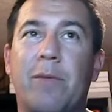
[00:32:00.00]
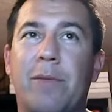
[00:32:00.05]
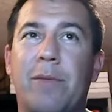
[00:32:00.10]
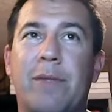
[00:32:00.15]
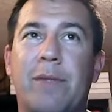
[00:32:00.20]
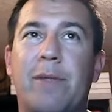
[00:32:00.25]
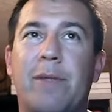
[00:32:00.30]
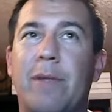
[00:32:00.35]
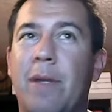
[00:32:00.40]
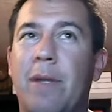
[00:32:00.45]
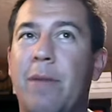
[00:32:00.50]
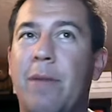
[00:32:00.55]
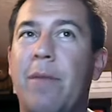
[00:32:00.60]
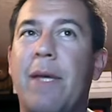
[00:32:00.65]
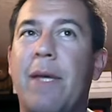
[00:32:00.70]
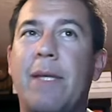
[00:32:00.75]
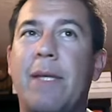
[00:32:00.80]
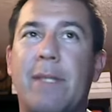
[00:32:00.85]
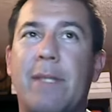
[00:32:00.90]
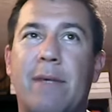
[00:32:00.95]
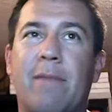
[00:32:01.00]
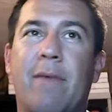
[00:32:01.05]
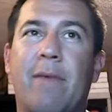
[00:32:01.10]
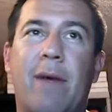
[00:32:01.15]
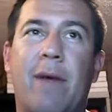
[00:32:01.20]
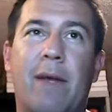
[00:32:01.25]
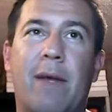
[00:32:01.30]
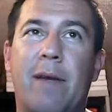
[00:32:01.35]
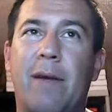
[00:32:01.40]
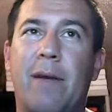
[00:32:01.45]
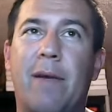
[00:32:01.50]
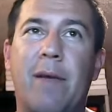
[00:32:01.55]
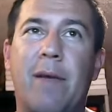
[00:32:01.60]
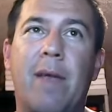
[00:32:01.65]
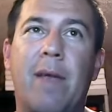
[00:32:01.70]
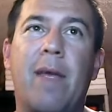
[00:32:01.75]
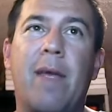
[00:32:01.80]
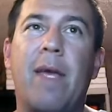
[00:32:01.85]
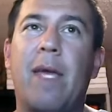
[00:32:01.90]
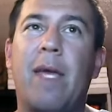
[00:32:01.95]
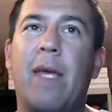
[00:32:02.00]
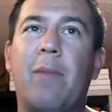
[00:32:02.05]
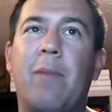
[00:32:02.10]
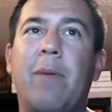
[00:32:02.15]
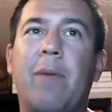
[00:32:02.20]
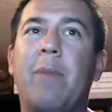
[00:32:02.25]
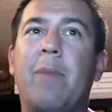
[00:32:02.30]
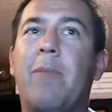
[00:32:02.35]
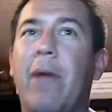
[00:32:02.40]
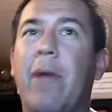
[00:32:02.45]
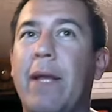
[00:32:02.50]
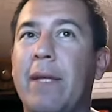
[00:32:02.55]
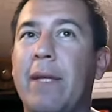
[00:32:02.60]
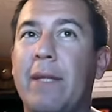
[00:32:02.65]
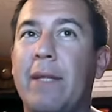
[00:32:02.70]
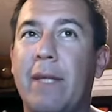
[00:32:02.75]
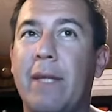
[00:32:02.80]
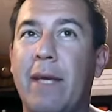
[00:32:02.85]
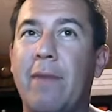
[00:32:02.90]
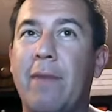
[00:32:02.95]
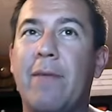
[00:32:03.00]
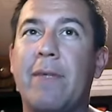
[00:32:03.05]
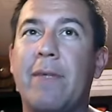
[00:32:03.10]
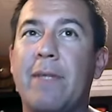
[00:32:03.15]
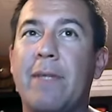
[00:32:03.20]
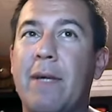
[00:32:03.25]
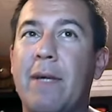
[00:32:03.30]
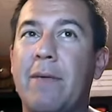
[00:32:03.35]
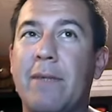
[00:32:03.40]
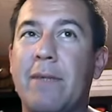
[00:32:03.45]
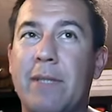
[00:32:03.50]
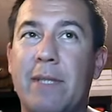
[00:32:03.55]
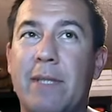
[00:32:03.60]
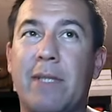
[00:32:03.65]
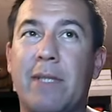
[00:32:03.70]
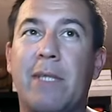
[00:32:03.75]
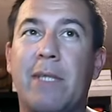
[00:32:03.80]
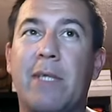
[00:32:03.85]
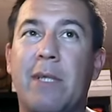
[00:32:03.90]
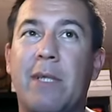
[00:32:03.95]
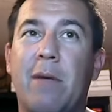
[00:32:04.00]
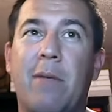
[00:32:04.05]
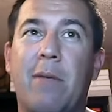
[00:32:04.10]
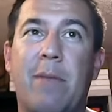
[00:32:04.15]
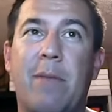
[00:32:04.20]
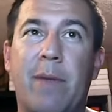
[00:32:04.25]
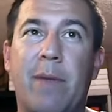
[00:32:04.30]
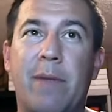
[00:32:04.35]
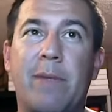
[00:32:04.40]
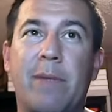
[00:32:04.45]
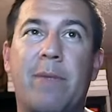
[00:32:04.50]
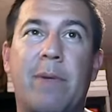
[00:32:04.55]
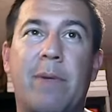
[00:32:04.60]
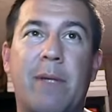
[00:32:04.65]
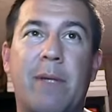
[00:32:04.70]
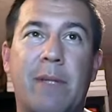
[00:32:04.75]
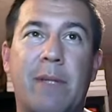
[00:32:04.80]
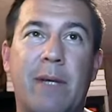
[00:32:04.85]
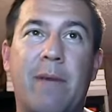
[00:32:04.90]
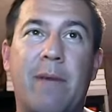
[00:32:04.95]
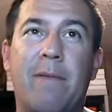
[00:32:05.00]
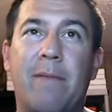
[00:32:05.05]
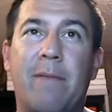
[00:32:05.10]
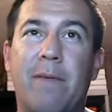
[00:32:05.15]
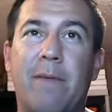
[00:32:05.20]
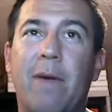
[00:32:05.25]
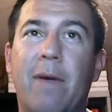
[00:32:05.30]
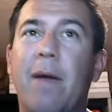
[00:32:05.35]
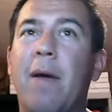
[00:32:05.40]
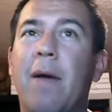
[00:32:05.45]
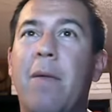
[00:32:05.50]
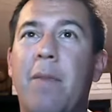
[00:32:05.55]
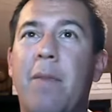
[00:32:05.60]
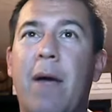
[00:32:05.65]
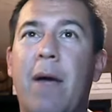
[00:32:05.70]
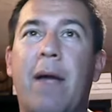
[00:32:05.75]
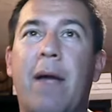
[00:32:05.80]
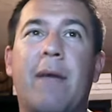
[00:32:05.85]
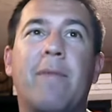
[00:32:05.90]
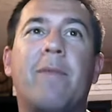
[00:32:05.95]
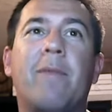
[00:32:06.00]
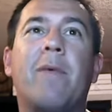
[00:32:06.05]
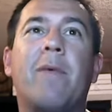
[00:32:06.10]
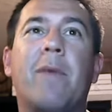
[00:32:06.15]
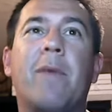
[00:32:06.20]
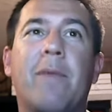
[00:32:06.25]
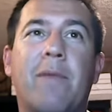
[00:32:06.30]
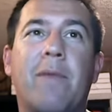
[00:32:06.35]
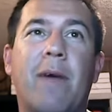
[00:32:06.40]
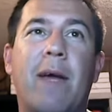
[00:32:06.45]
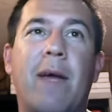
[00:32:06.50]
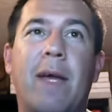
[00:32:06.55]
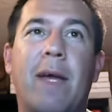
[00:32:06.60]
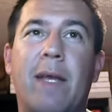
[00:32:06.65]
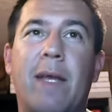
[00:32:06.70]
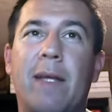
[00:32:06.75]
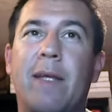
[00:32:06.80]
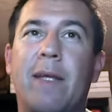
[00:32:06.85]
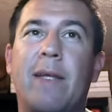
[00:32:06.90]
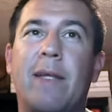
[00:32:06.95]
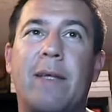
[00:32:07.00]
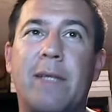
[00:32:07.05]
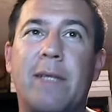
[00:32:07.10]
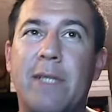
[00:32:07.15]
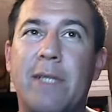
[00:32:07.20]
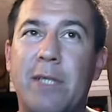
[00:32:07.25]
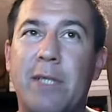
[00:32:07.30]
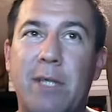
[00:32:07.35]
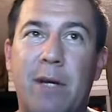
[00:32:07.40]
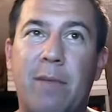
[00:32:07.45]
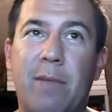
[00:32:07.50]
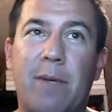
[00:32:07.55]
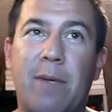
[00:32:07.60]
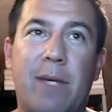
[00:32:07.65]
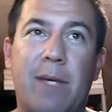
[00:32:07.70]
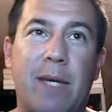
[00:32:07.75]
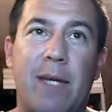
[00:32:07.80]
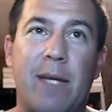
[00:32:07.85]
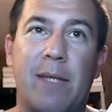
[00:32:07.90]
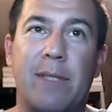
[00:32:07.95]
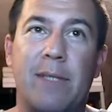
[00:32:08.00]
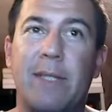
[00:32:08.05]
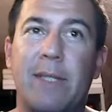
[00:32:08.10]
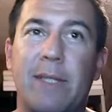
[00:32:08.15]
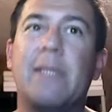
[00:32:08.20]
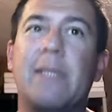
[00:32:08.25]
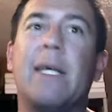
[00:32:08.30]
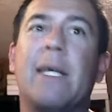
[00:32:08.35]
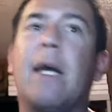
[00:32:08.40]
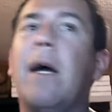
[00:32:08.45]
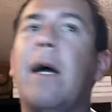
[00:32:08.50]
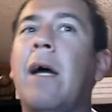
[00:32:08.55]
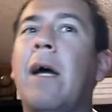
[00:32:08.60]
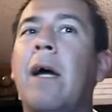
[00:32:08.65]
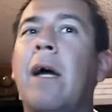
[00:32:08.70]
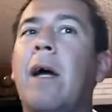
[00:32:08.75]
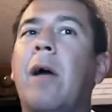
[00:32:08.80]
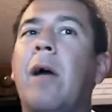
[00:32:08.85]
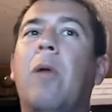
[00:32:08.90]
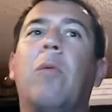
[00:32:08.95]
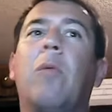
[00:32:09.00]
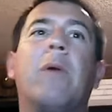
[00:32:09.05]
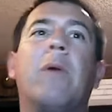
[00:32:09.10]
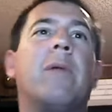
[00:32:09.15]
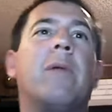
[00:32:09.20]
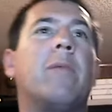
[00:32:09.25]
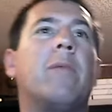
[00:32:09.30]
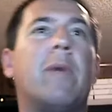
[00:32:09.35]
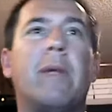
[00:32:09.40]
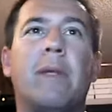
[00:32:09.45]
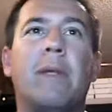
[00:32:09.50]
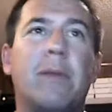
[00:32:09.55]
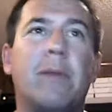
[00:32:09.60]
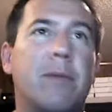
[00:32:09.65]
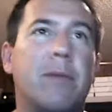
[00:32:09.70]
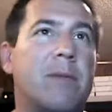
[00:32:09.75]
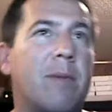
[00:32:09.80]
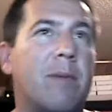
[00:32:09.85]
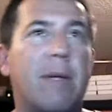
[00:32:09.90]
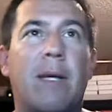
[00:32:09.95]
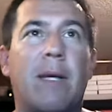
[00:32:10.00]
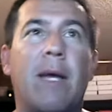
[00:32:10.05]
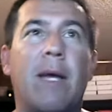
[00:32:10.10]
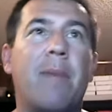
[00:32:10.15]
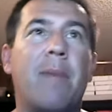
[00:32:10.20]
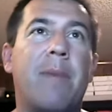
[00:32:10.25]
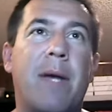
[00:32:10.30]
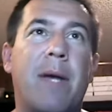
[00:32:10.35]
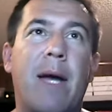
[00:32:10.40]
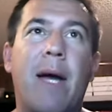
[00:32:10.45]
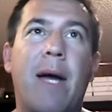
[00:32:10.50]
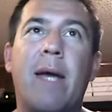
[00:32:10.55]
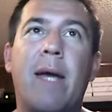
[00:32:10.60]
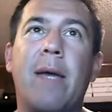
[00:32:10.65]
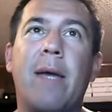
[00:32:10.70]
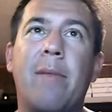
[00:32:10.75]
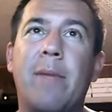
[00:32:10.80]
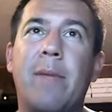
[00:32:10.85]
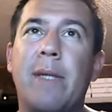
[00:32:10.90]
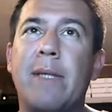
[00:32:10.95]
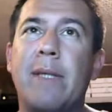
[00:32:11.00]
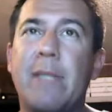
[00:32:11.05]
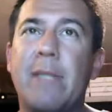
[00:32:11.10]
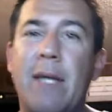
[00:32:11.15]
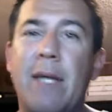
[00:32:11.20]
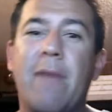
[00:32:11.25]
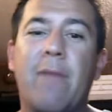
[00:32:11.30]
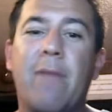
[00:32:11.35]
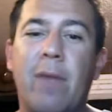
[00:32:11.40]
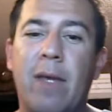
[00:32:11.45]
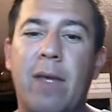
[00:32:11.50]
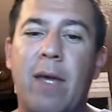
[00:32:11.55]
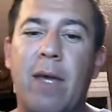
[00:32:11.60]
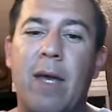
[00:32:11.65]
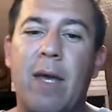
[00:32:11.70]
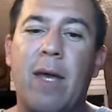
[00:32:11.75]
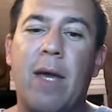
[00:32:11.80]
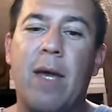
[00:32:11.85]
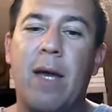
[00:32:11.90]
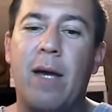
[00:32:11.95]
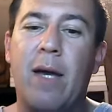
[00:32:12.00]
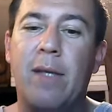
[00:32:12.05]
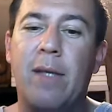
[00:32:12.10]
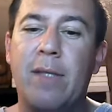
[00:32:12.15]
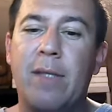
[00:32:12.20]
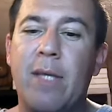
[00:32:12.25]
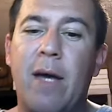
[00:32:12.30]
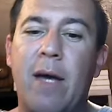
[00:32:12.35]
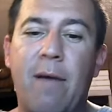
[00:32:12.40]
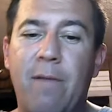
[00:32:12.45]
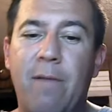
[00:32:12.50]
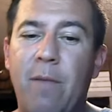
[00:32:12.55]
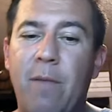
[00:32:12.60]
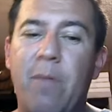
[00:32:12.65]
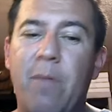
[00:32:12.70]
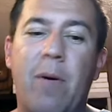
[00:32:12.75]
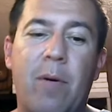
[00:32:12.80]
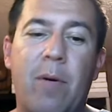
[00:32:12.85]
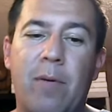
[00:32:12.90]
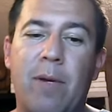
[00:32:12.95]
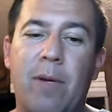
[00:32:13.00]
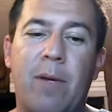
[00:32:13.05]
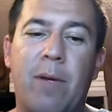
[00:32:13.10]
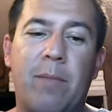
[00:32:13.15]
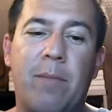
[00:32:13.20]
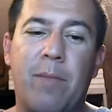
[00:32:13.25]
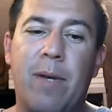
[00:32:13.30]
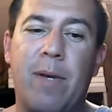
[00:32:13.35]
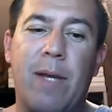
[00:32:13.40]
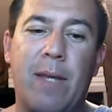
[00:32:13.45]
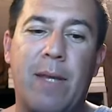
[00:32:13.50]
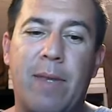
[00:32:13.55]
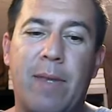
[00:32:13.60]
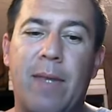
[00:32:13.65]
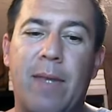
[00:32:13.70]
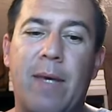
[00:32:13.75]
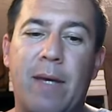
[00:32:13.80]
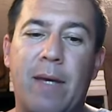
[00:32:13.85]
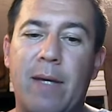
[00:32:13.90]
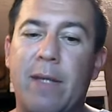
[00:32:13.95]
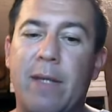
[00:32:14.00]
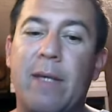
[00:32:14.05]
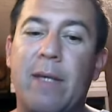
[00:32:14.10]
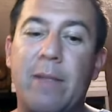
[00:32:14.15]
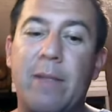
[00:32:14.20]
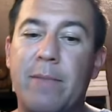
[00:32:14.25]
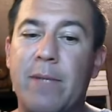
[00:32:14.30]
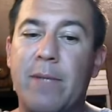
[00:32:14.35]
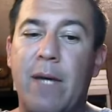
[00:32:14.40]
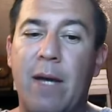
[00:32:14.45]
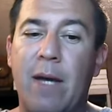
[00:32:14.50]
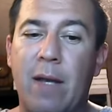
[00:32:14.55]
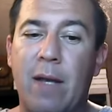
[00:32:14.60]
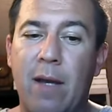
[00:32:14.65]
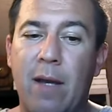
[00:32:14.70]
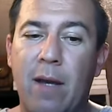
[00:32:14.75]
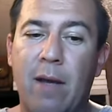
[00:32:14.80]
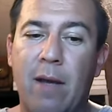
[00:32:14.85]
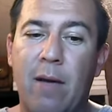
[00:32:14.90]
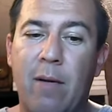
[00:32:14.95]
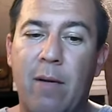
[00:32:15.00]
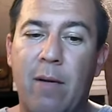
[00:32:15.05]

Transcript: who's an amazing fighter. He beat Brandon Davis. That was a decision. I remember that was a pretty tough back and forth fight, and he lost to Jeremy Kennedy. So he's like a win one, lose one type of guy. He's definitely a tough opponent, but I think Hakeem's got